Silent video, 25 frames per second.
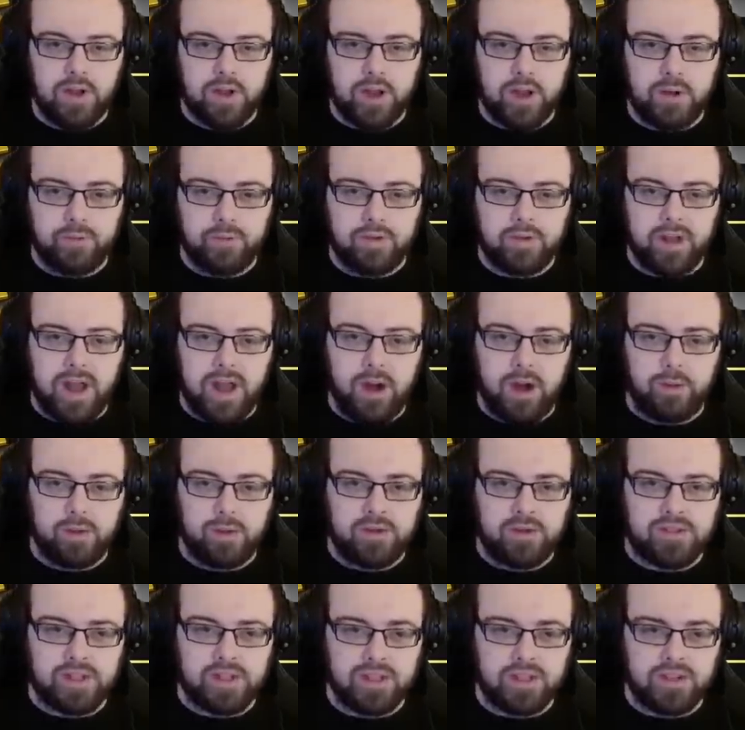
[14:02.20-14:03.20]
Oh no,
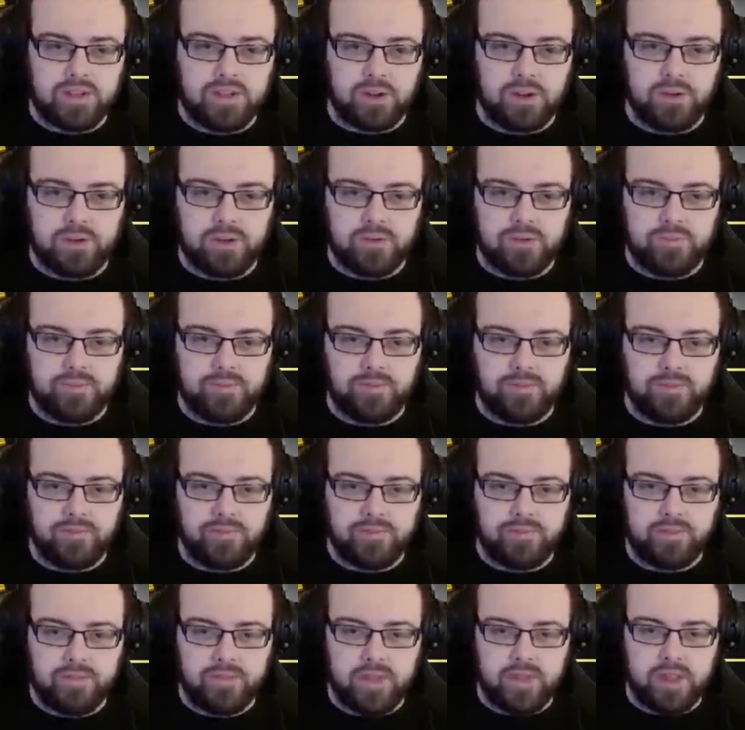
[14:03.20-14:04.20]
now I'm losing control.
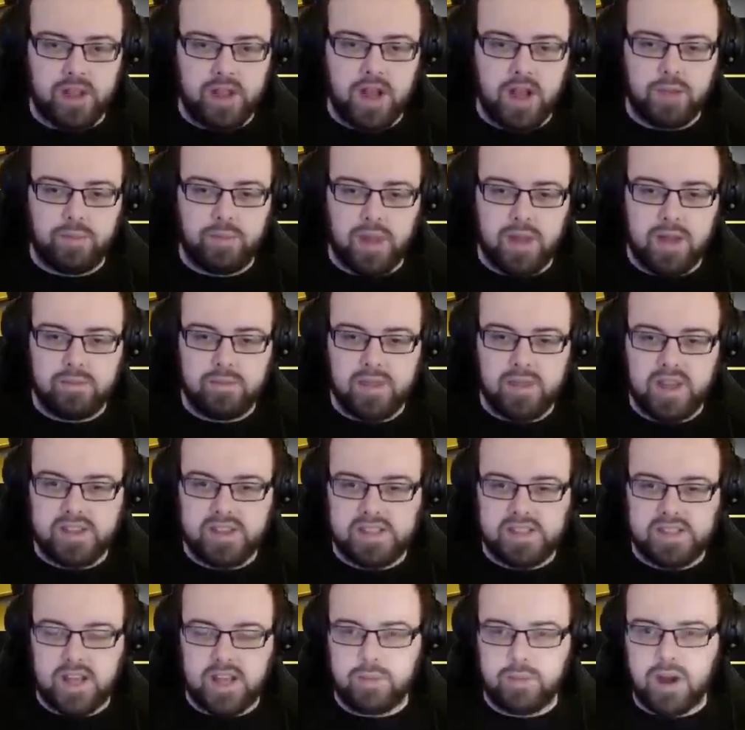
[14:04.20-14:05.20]
I blame the
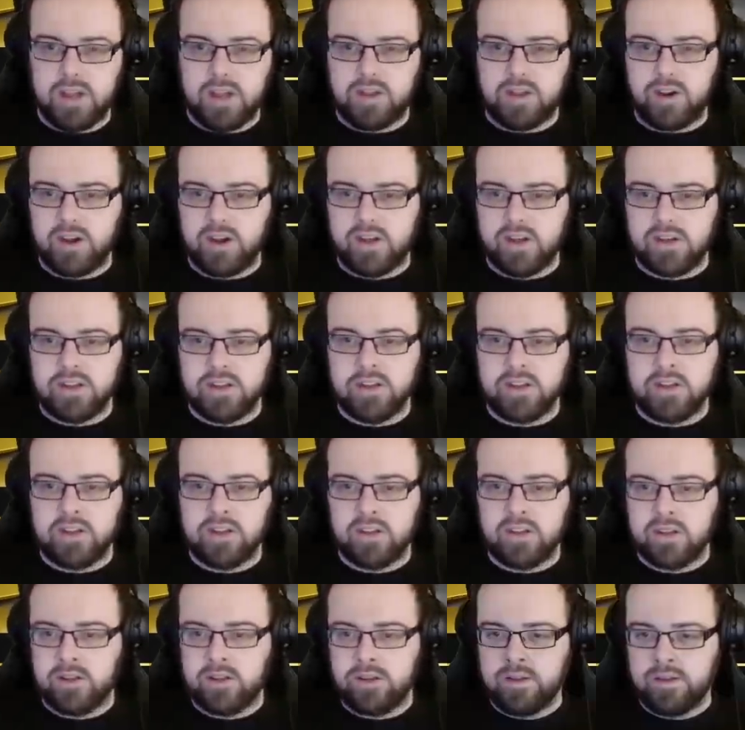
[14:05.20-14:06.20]
Nissan Micra.
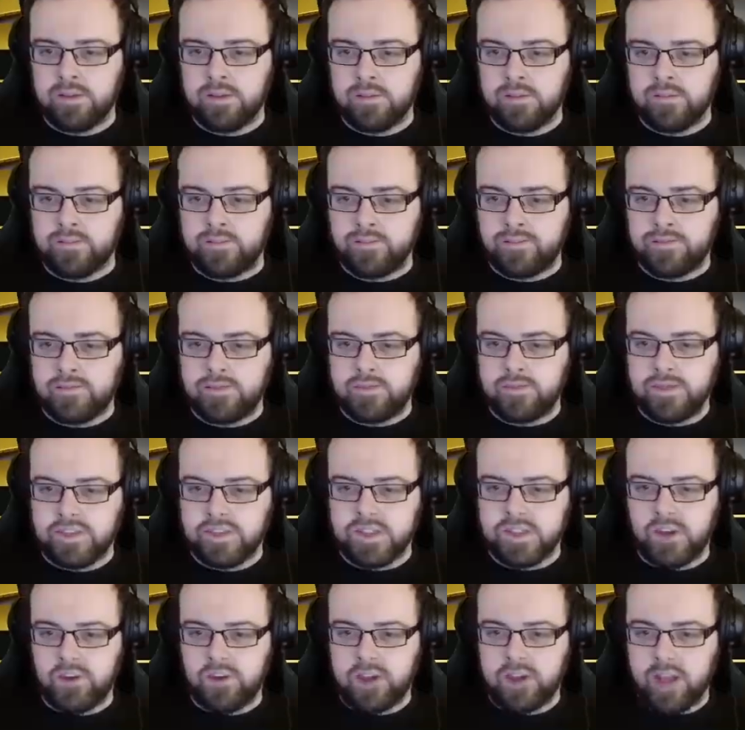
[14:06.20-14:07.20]

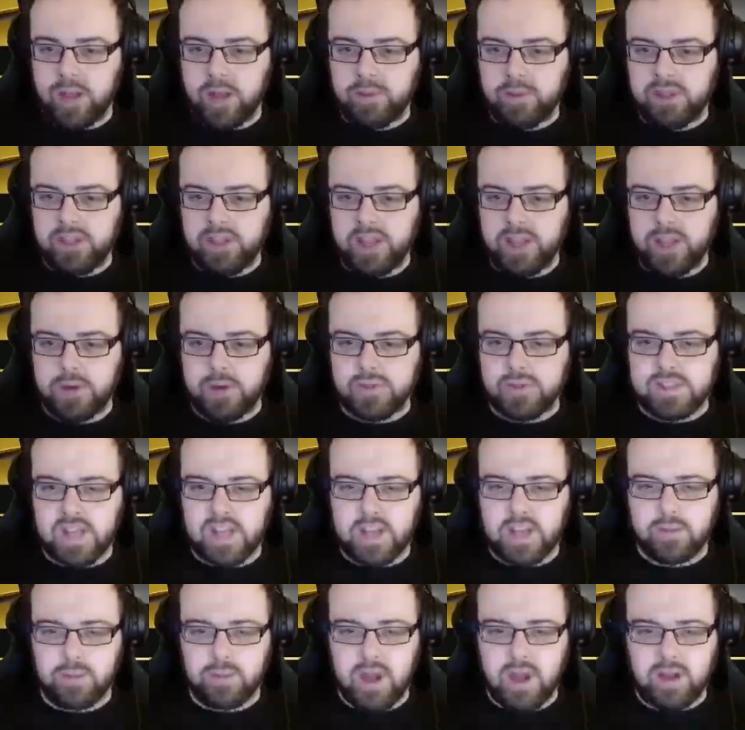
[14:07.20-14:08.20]
Sorry, I mean the
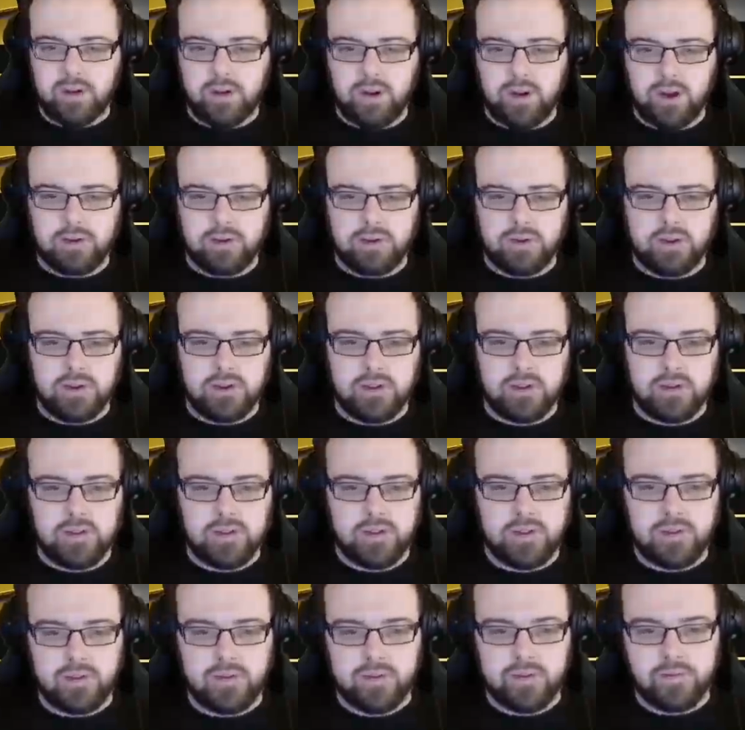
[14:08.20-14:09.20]
No-San Macro.
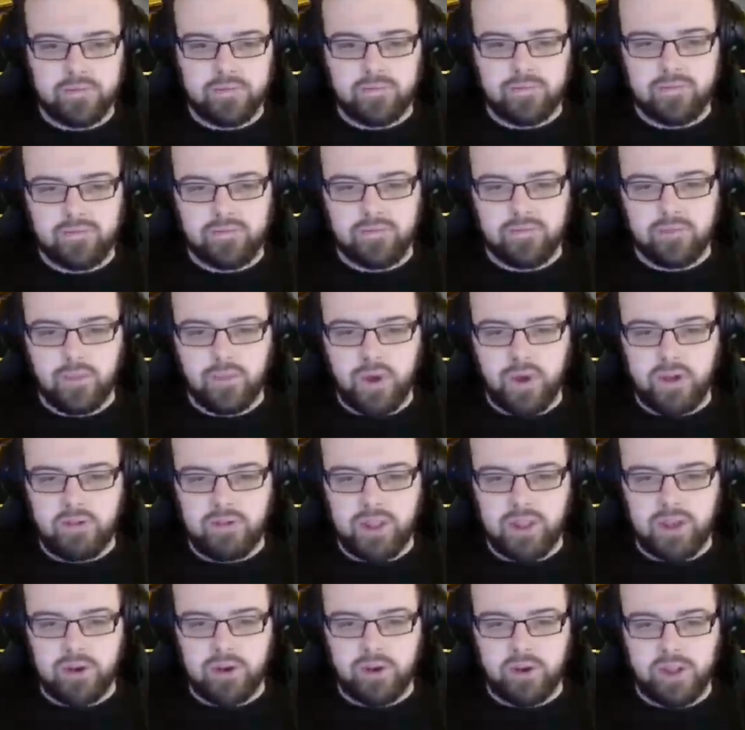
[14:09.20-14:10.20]

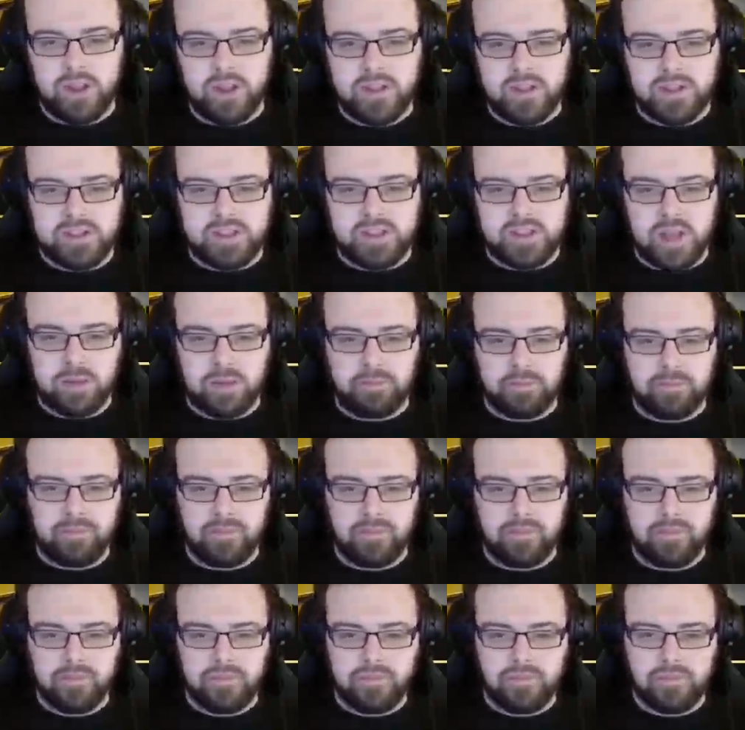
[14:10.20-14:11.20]
Whatever they called it in this game.